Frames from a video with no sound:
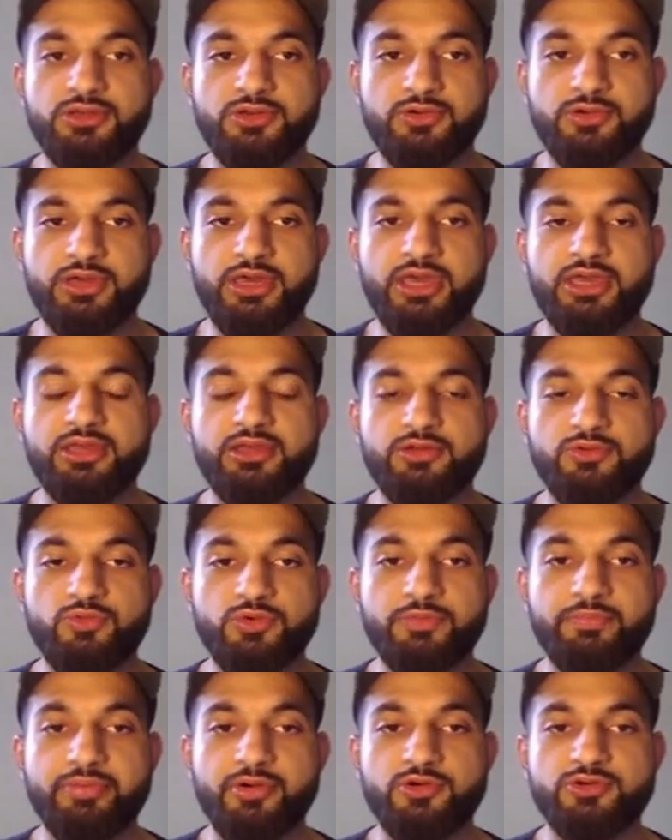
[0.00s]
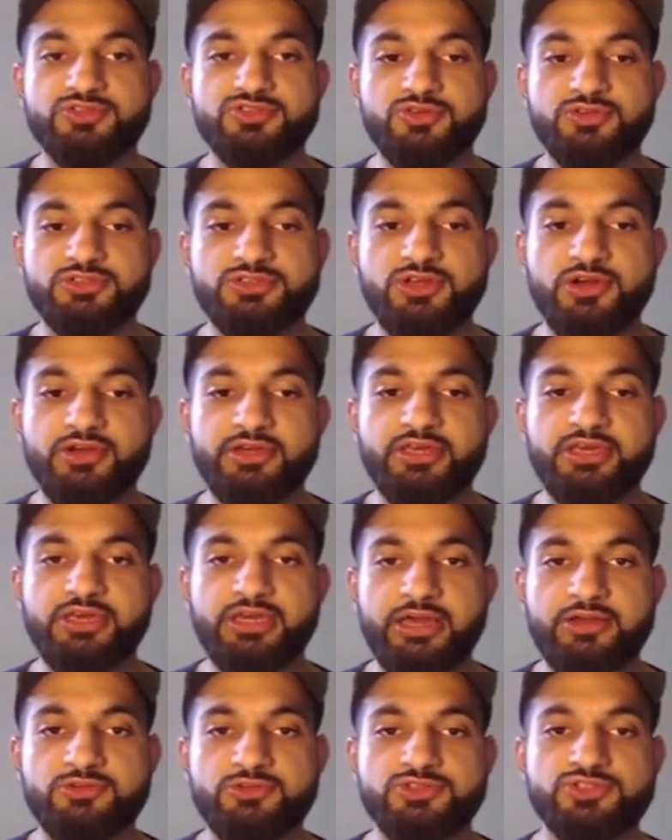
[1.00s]
okay, with posts on target
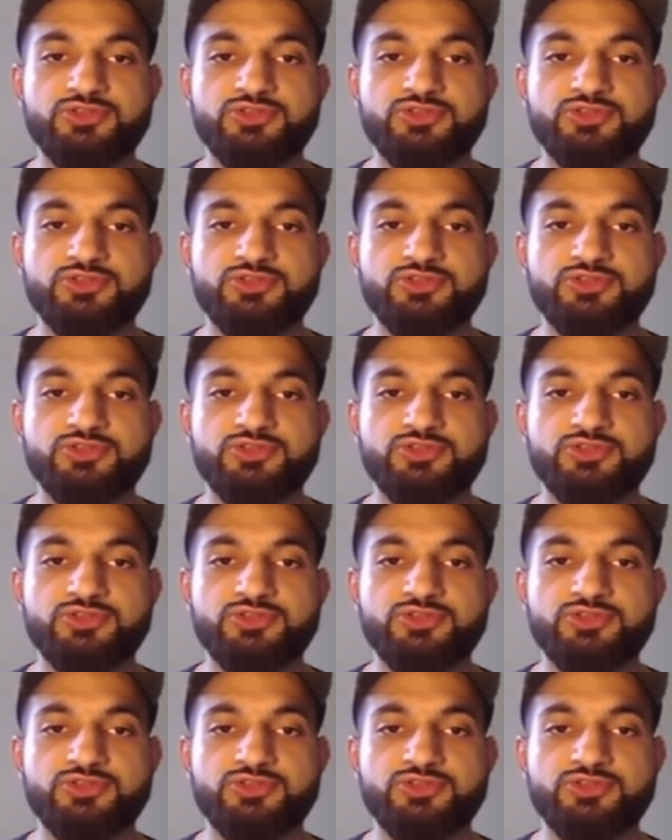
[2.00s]
accounts.